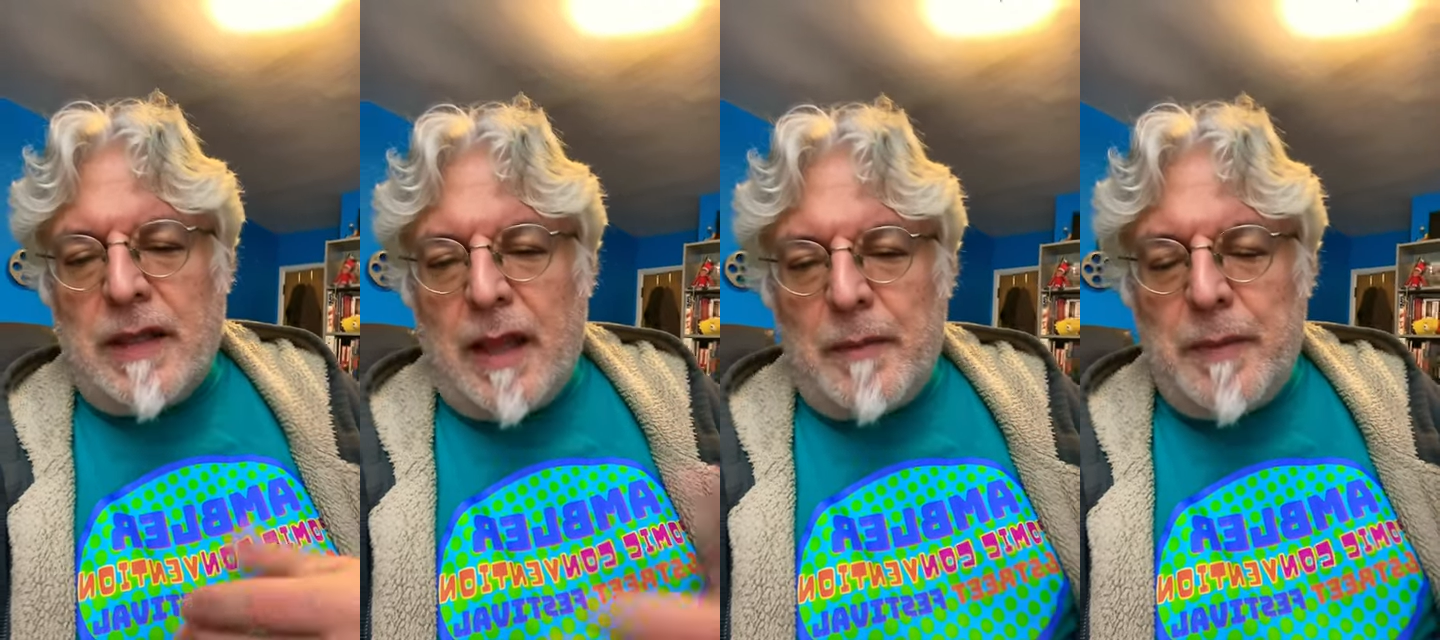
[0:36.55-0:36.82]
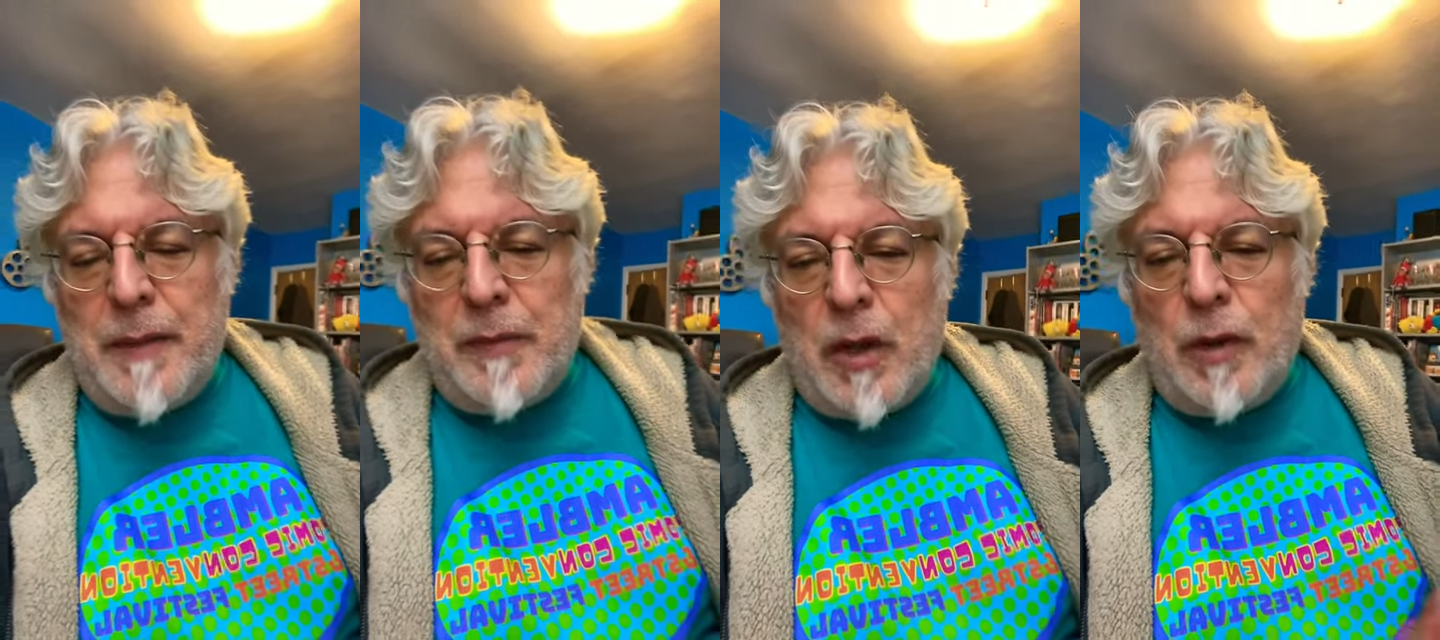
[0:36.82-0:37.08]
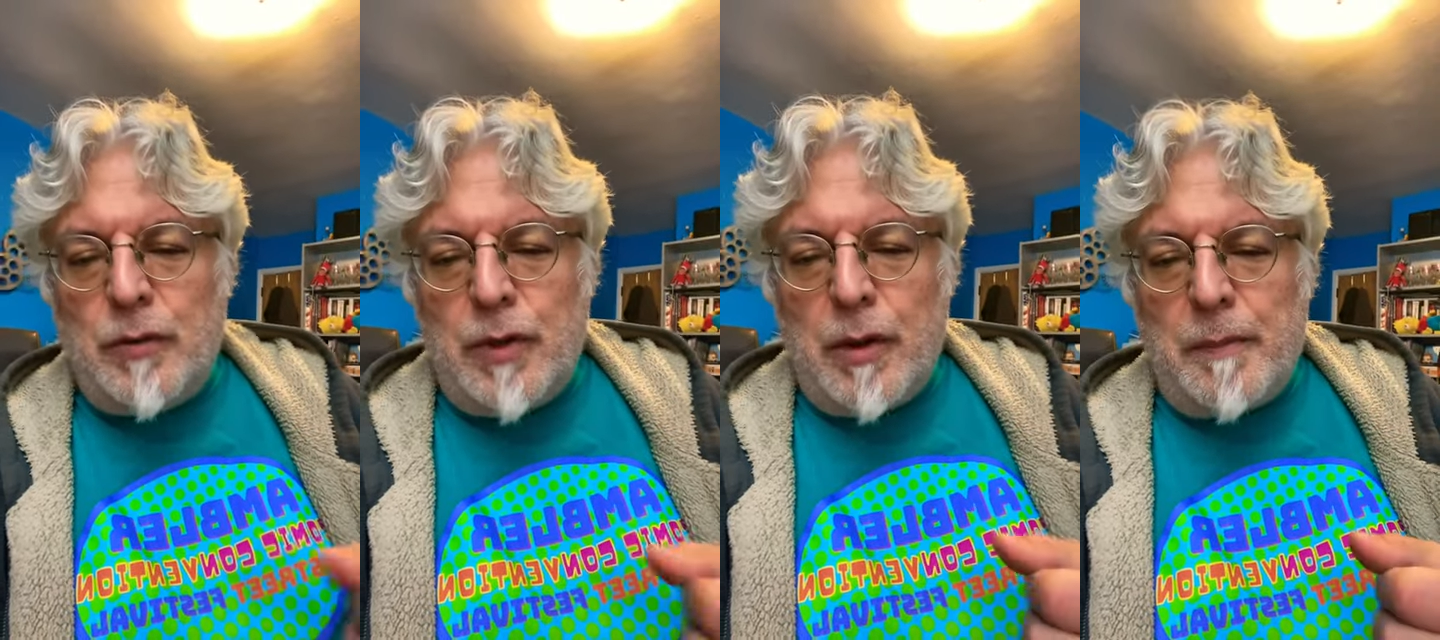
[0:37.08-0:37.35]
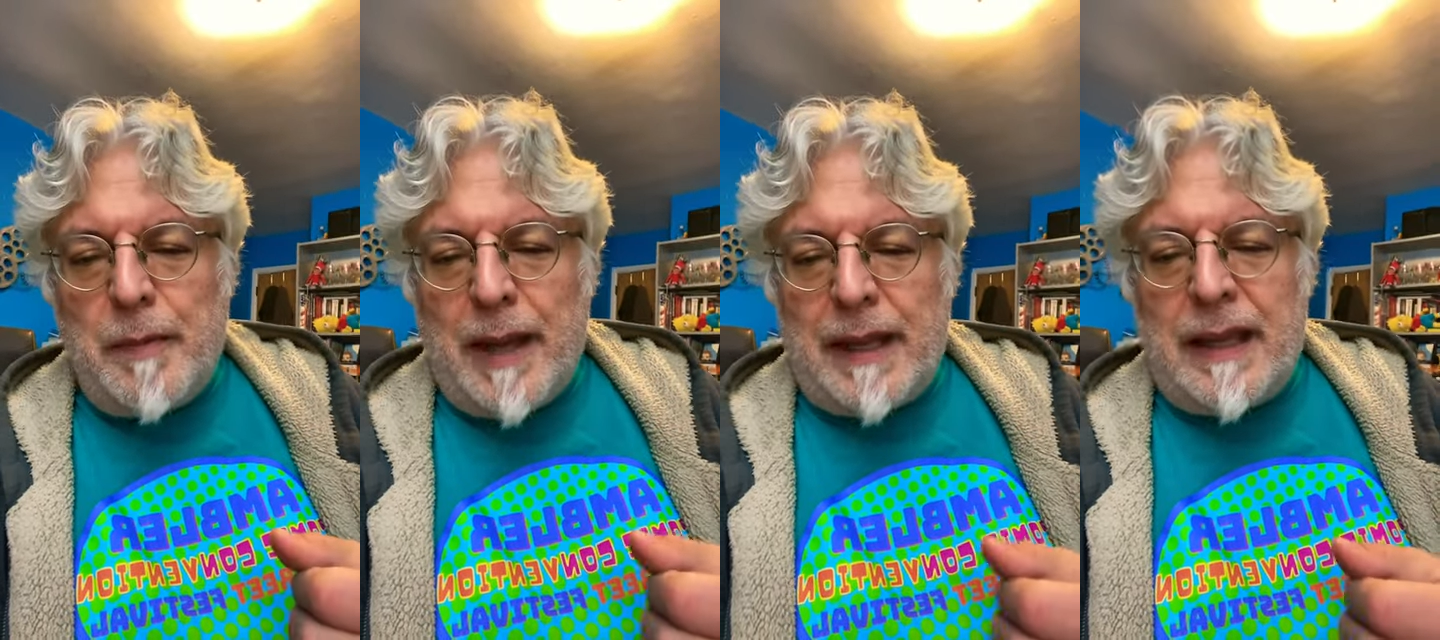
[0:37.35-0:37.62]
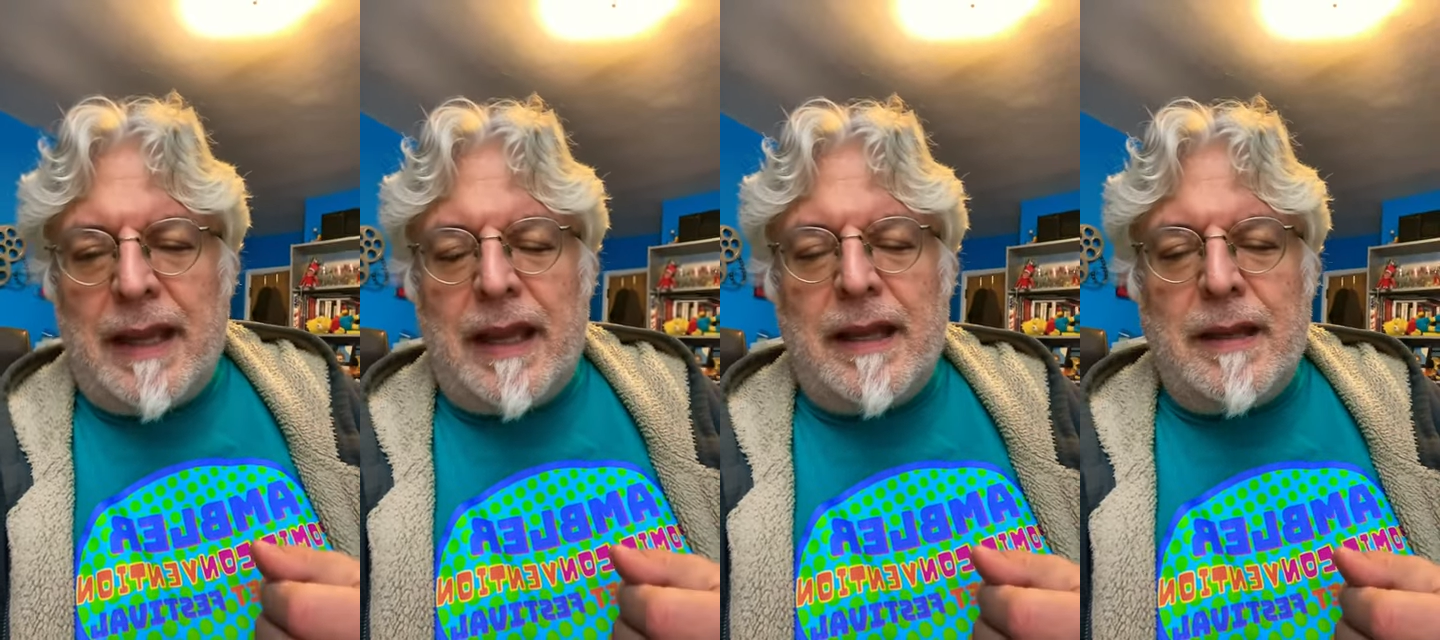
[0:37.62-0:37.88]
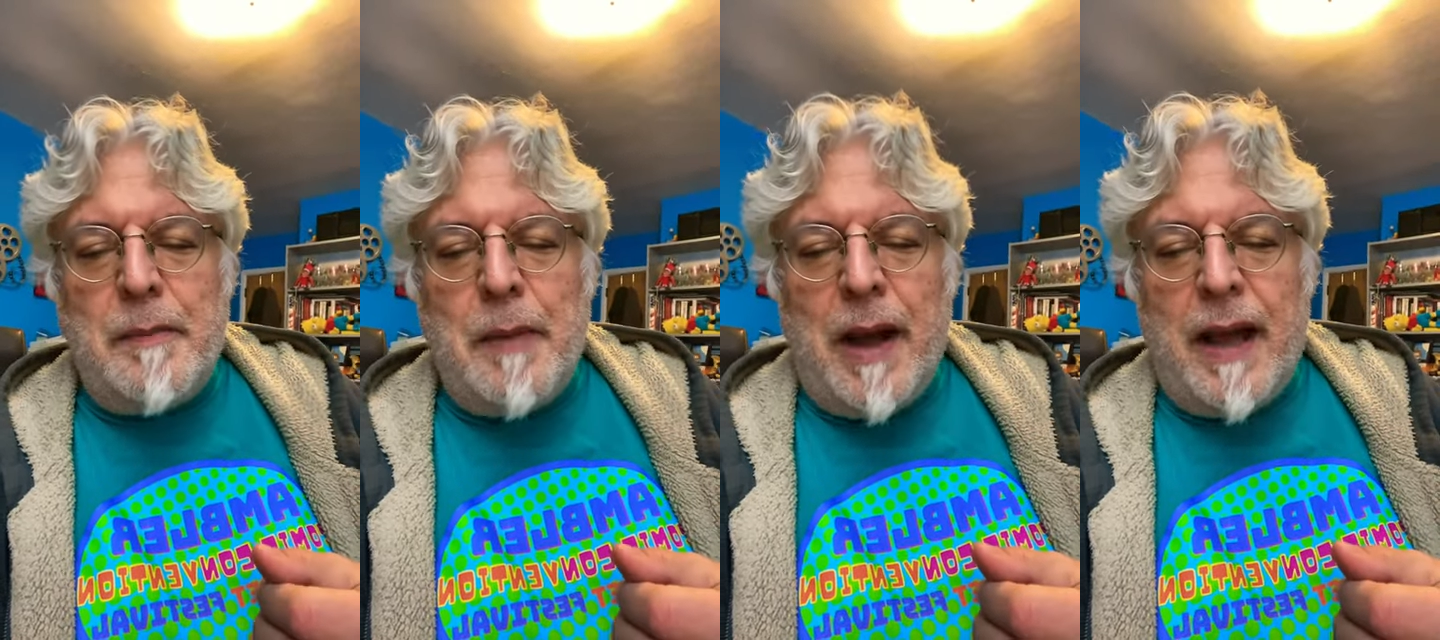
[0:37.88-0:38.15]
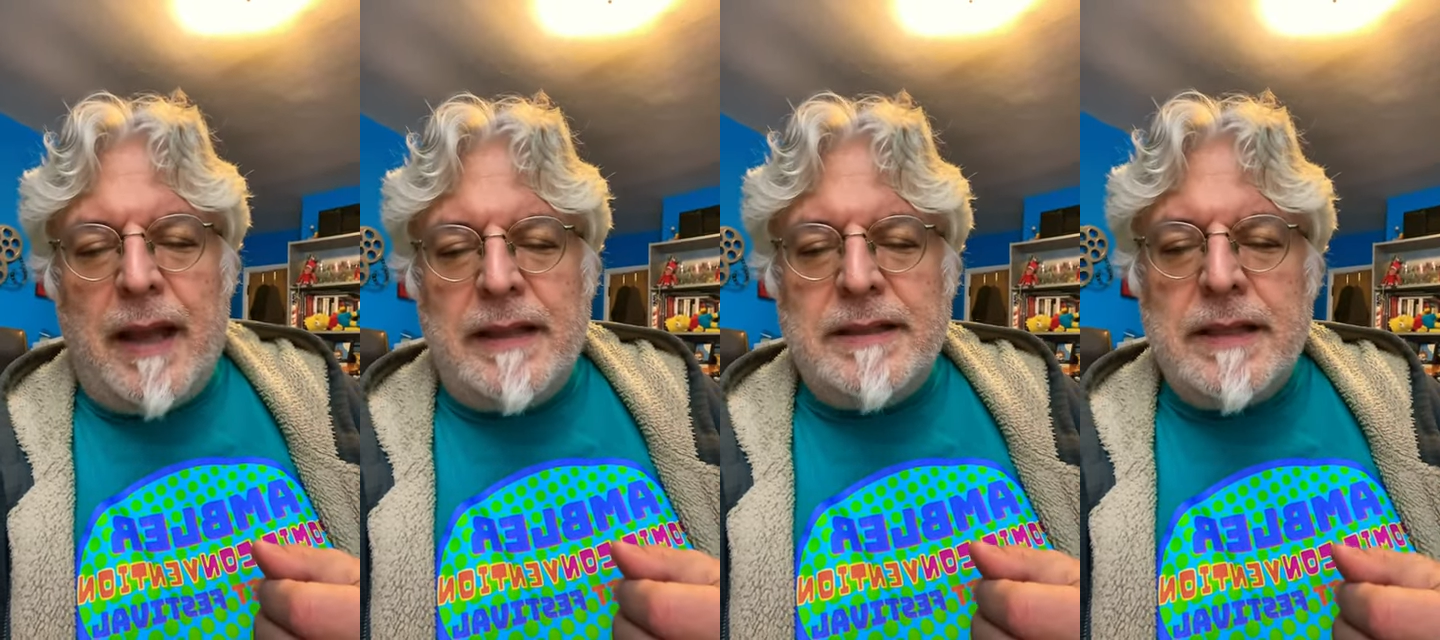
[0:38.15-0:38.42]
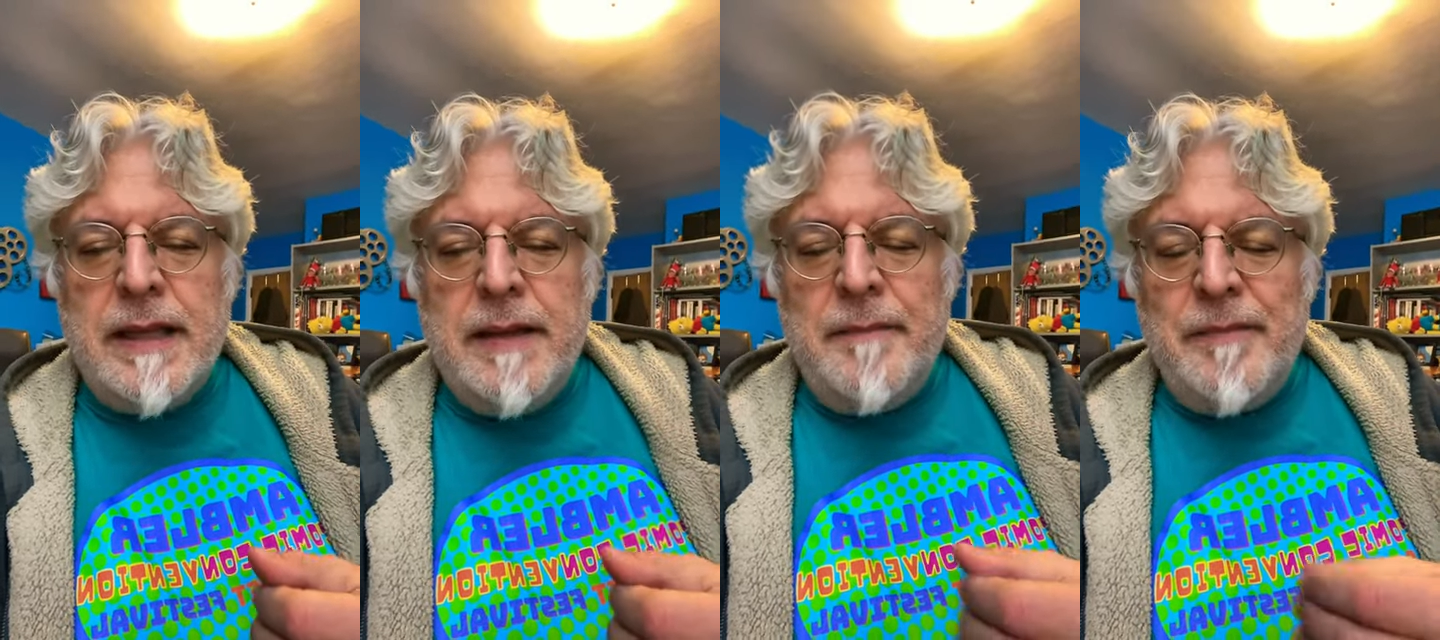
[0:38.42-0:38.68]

A lot of people go dirt biking in the Pines,